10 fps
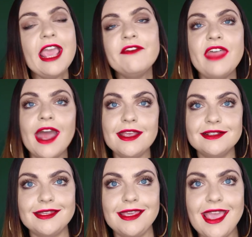If that
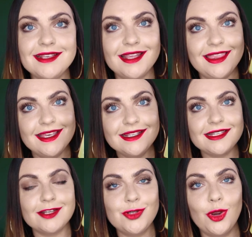is the case,
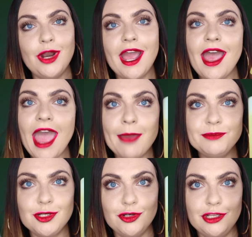this toner
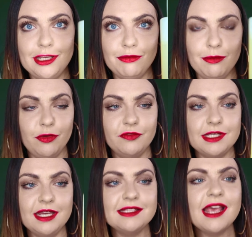absolutely
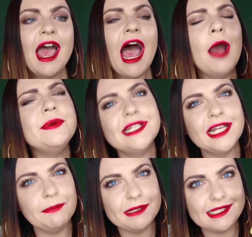removes it. I was a
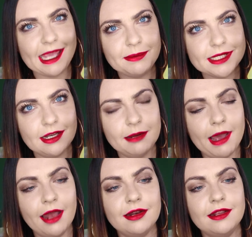little bit skeptical
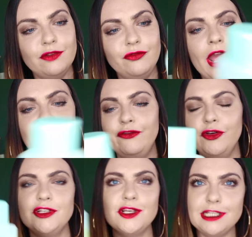about it in, at
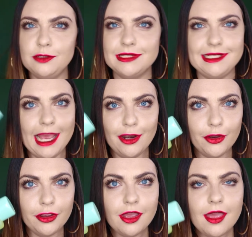first because it was
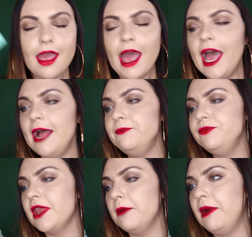yellow.
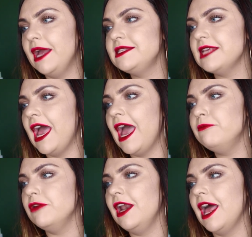Um, but I
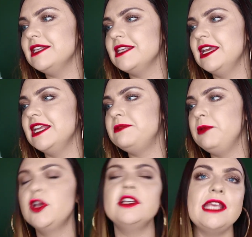am realizing it's
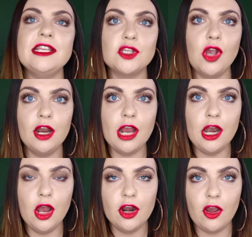because it's got
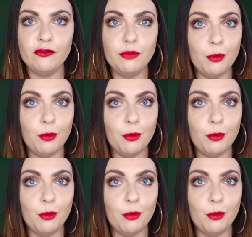a lot of